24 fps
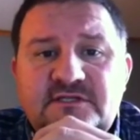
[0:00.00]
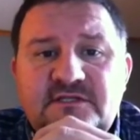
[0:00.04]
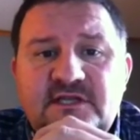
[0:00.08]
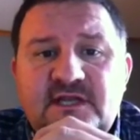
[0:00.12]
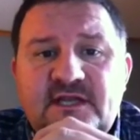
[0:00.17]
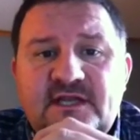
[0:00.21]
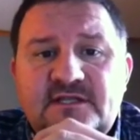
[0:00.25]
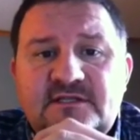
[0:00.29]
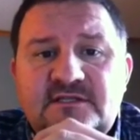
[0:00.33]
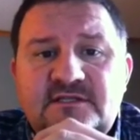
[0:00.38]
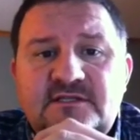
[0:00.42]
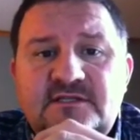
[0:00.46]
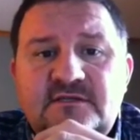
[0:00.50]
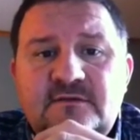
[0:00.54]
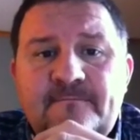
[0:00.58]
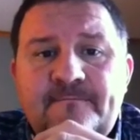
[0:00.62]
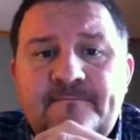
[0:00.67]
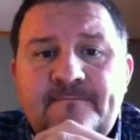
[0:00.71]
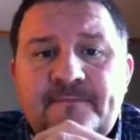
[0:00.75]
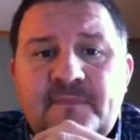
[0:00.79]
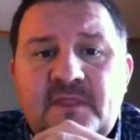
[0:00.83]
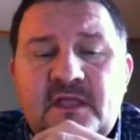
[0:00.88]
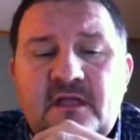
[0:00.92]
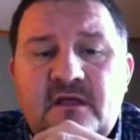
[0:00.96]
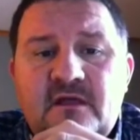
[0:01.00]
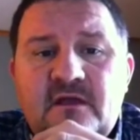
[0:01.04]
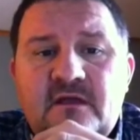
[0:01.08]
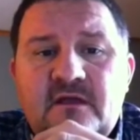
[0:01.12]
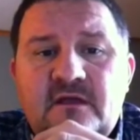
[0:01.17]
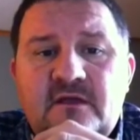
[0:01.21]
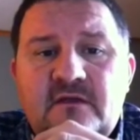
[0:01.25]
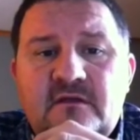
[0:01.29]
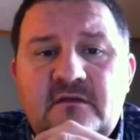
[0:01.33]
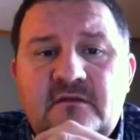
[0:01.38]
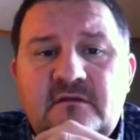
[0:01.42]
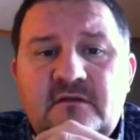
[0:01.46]
It's
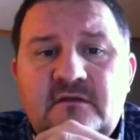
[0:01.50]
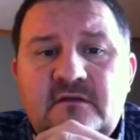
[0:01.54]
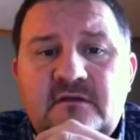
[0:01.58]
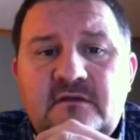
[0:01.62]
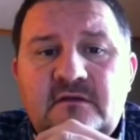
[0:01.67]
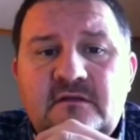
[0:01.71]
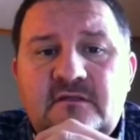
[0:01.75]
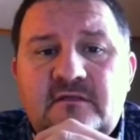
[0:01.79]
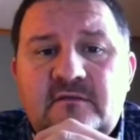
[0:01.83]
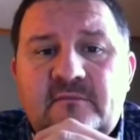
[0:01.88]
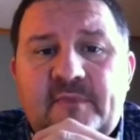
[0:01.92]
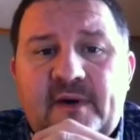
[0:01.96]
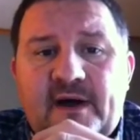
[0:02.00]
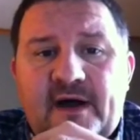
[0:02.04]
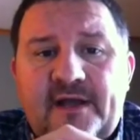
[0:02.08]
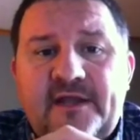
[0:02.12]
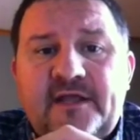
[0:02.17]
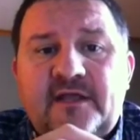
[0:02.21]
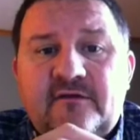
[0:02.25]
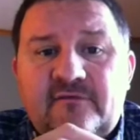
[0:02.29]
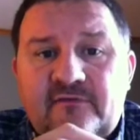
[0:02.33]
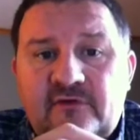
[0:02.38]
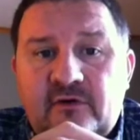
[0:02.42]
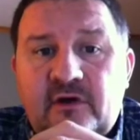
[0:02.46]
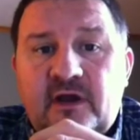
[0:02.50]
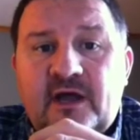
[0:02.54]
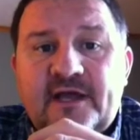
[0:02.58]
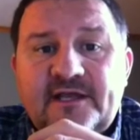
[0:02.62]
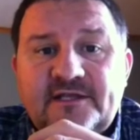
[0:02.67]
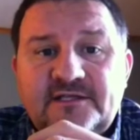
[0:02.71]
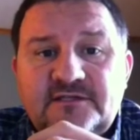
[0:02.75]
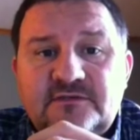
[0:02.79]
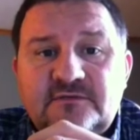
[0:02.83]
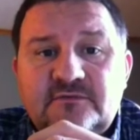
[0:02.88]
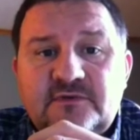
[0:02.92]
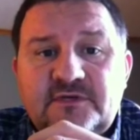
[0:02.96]
the body of Christ,